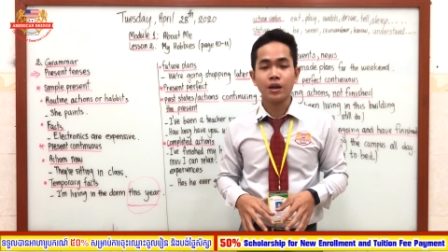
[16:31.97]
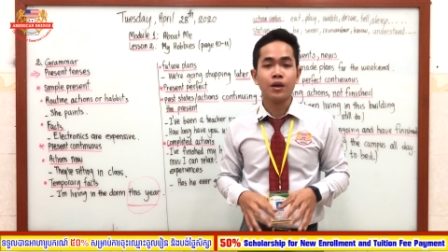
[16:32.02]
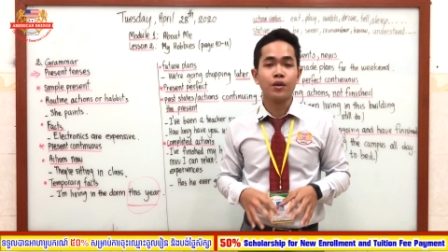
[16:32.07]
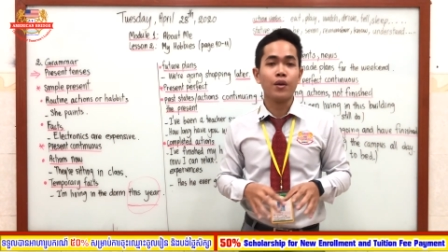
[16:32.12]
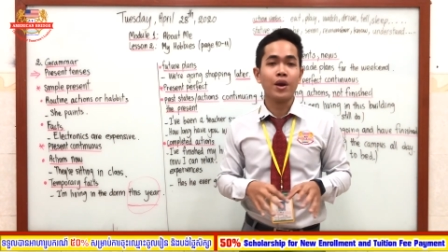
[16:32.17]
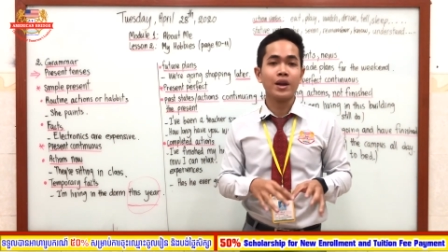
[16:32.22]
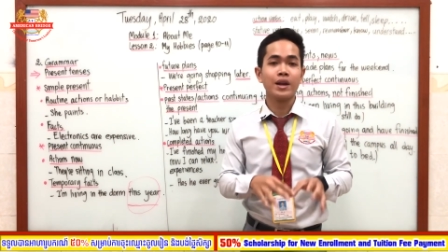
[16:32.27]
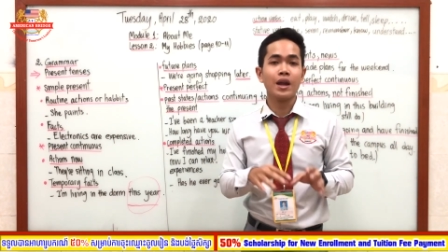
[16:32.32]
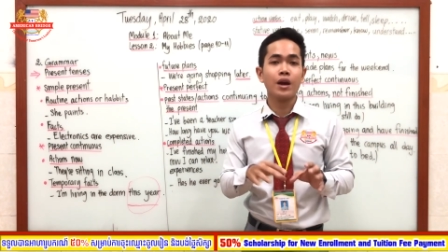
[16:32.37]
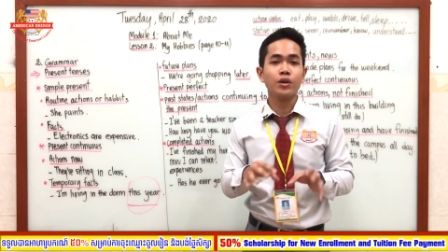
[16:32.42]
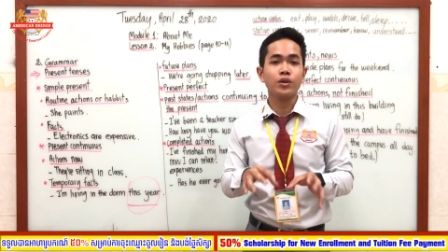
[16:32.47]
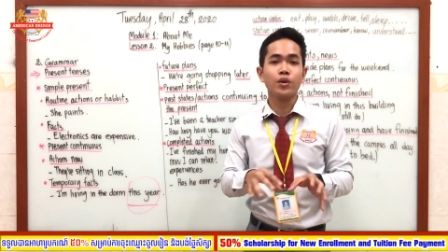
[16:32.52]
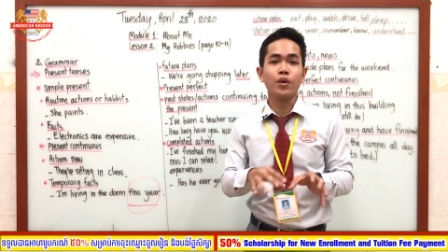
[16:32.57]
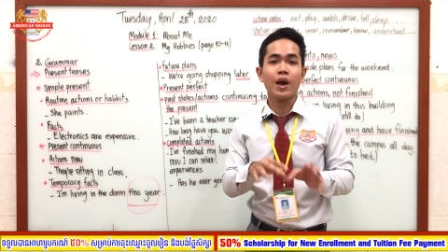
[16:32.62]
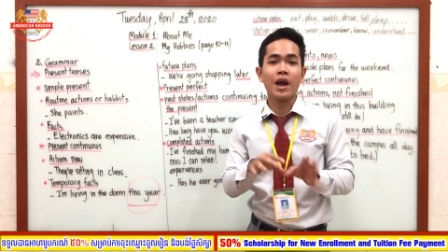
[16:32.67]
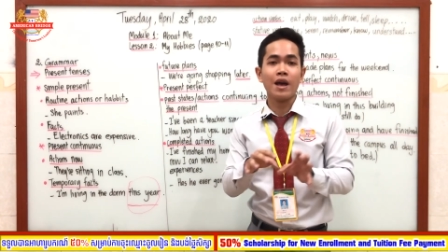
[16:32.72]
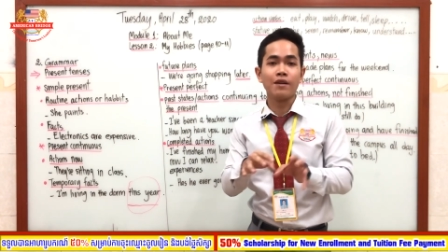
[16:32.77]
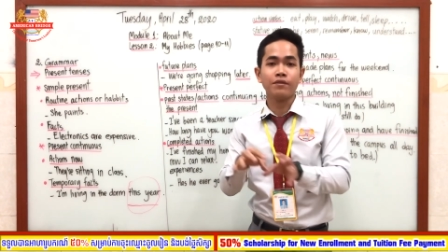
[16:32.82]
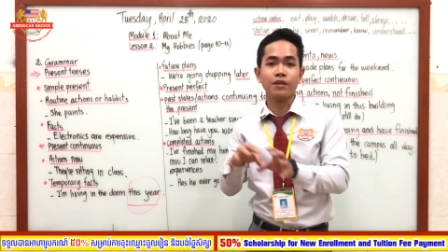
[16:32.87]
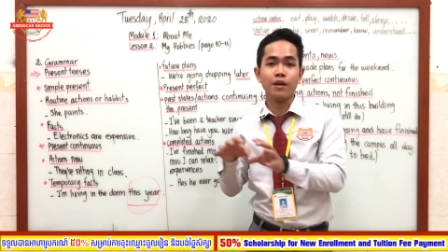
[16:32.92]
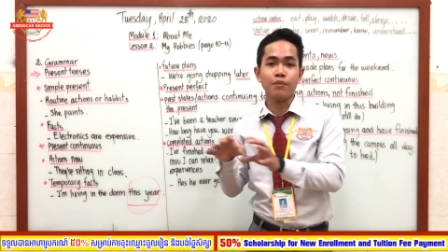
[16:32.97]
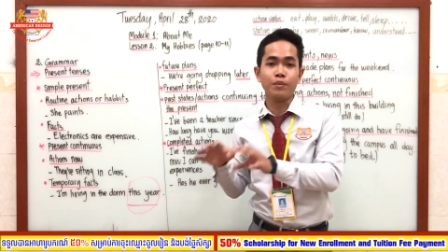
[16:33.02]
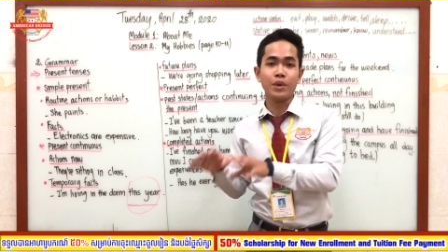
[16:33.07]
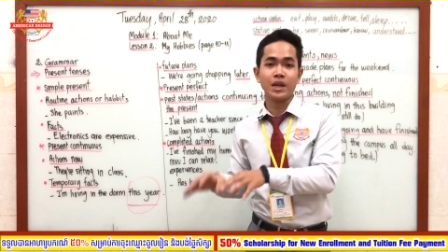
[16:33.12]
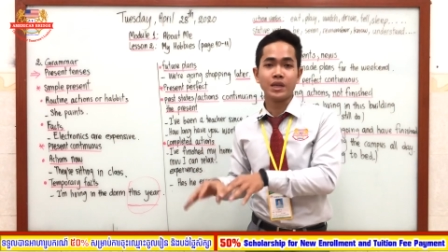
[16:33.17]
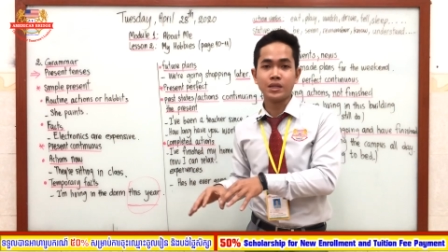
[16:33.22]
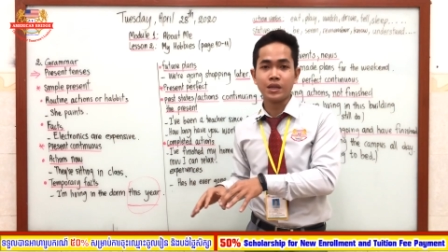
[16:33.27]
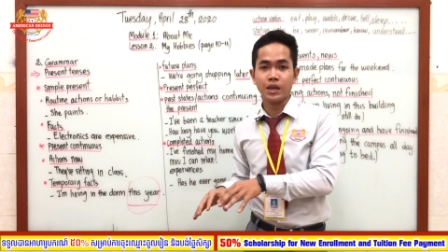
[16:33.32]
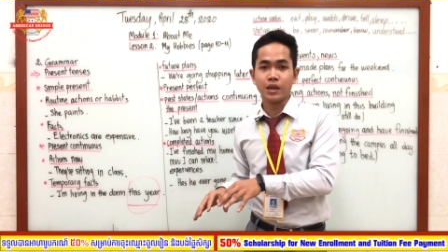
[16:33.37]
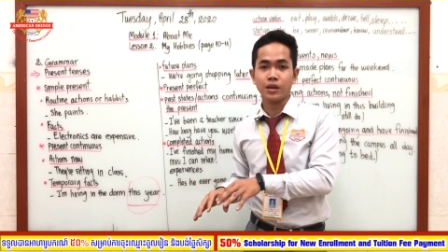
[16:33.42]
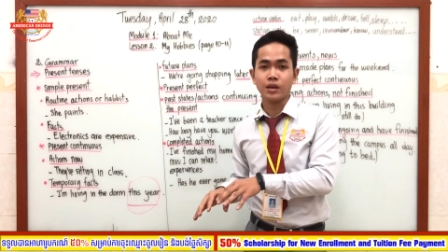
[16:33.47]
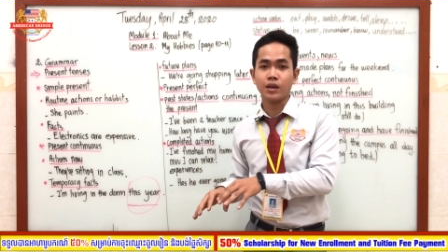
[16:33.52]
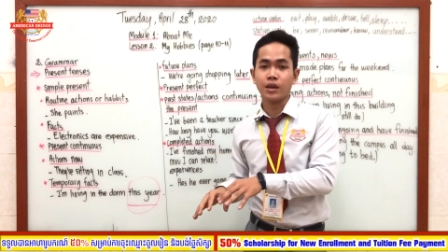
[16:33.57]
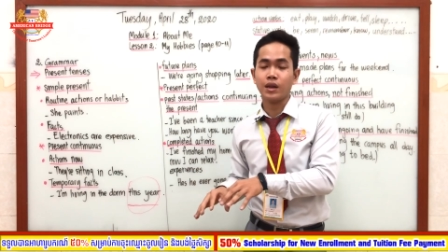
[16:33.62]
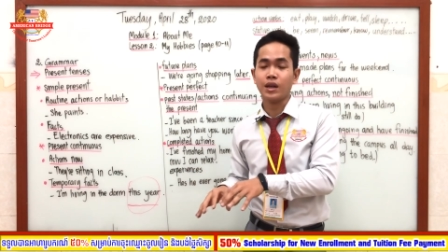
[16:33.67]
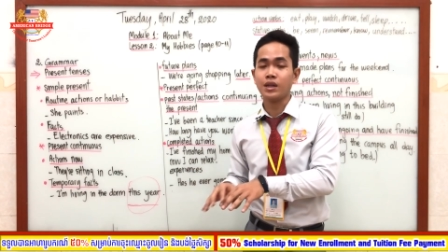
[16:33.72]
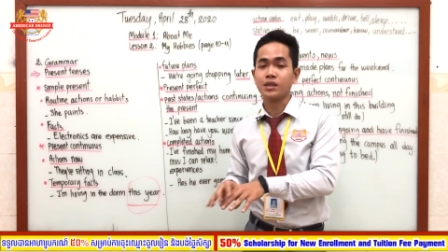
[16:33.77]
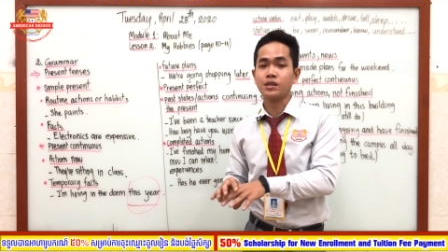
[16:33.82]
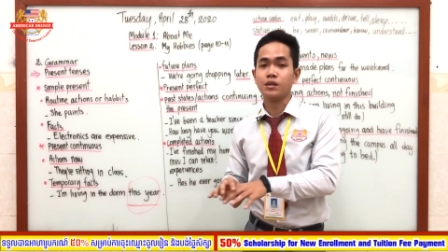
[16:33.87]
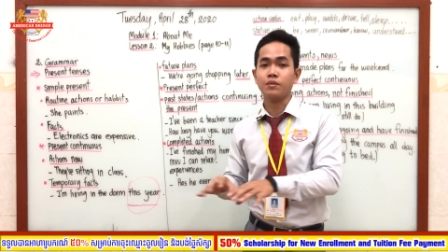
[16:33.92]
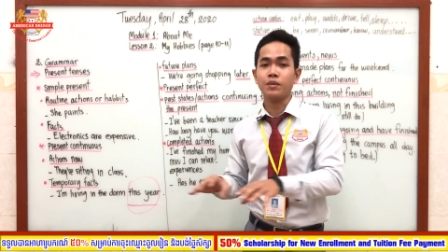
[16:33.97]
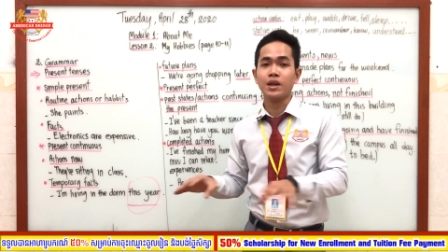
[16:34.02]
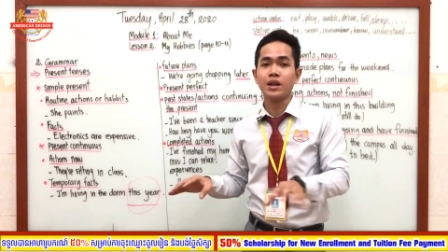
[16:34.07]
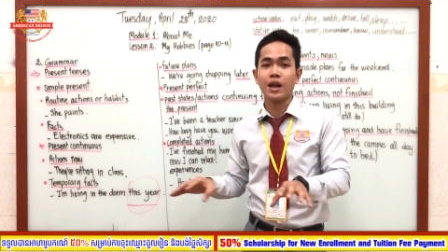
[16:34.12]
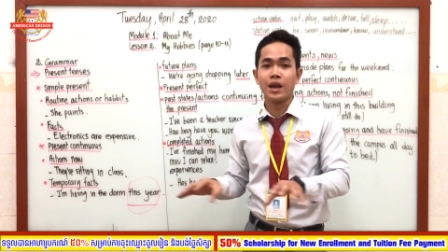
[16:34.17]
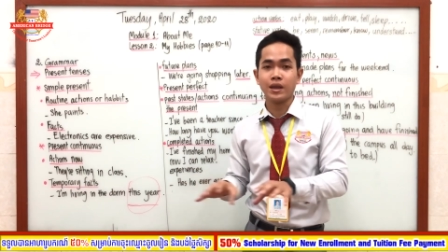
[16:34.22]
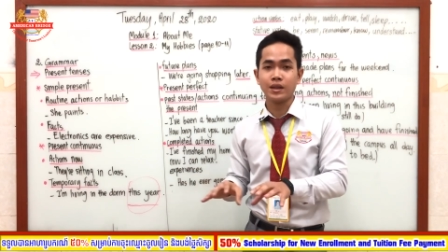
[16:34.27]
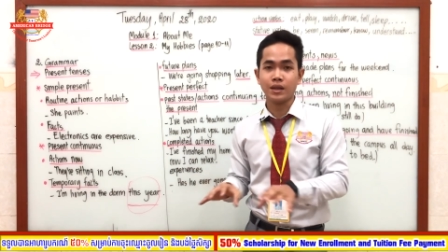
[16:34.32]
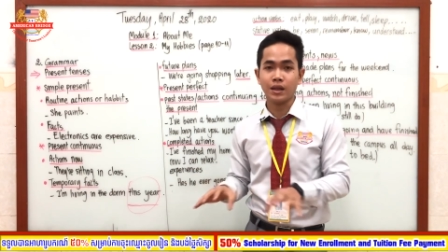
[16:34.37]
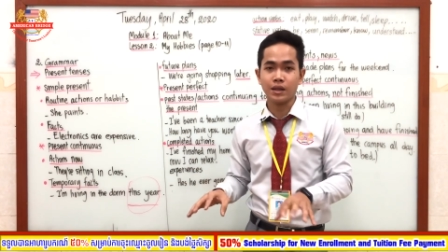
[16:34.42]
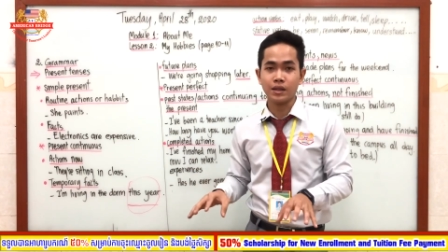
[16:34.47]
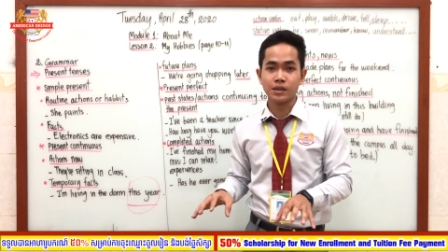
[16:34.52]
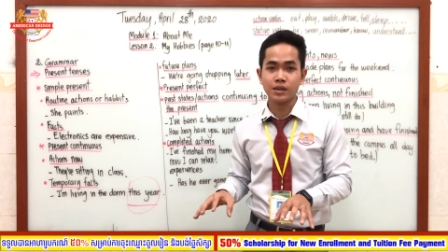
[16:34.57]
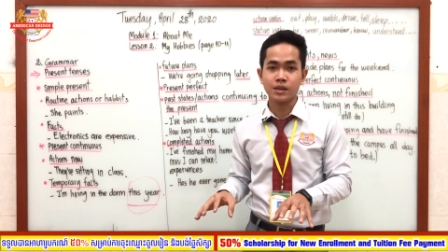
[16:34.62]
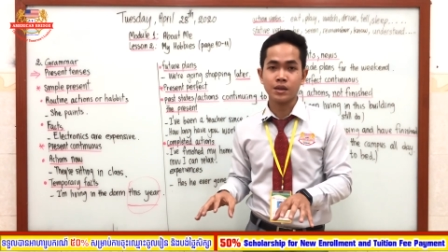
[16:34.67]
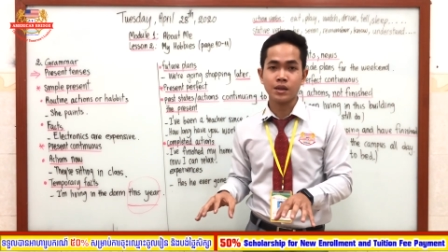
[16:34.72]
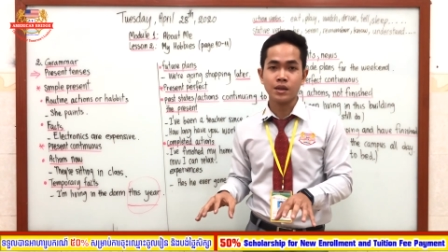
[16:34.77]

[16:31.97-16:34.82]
right now you have a meeting. It doesn't mean like this.